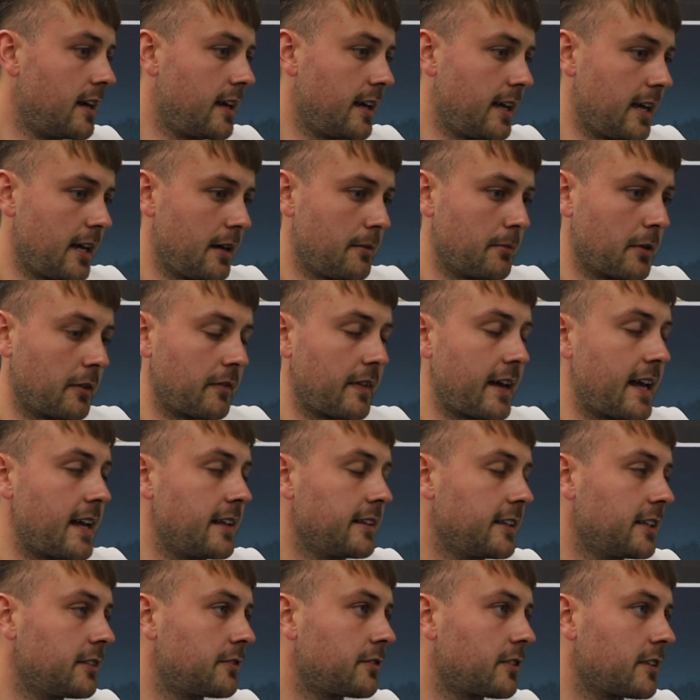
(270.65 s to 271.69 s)
have
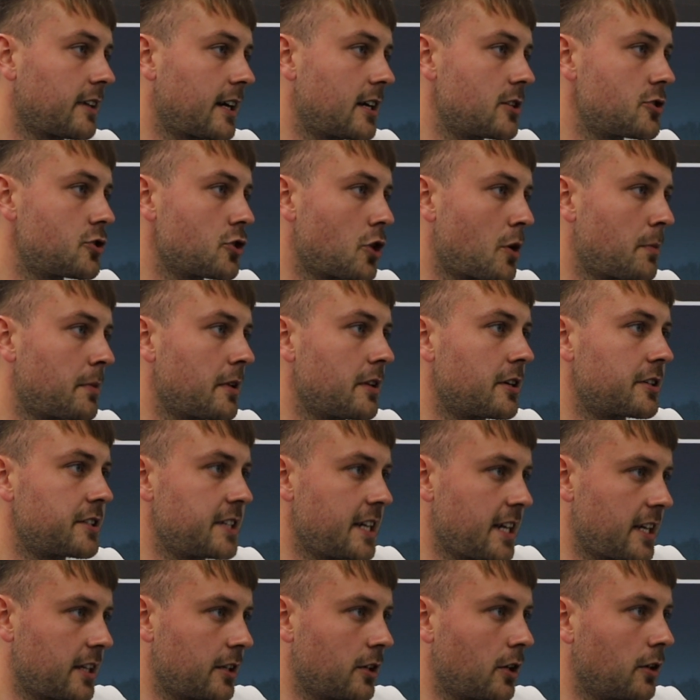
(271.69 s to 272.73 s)
ended for that job that they're
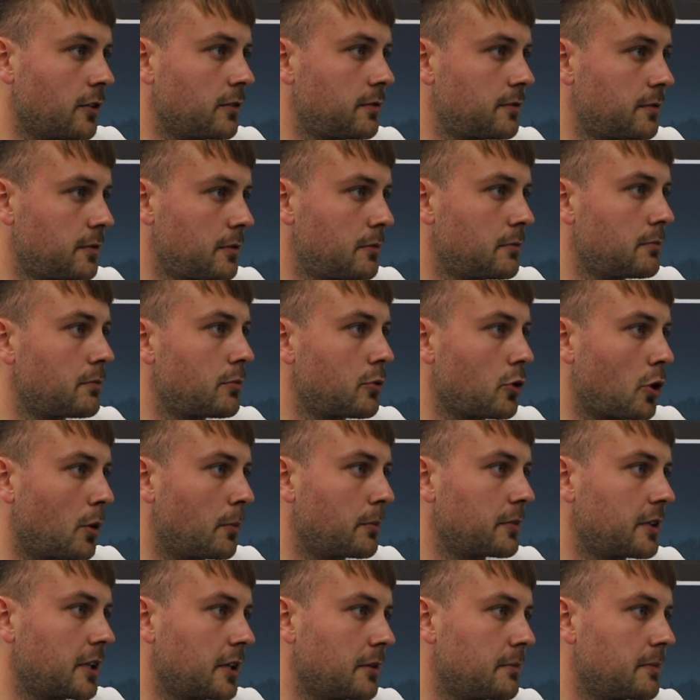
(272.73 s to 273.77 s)
taken off
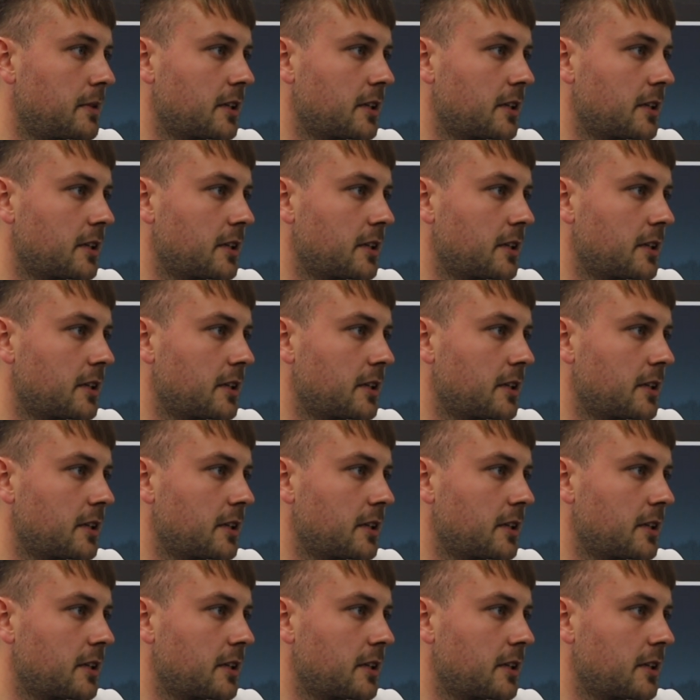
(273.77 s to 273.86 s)
promptly,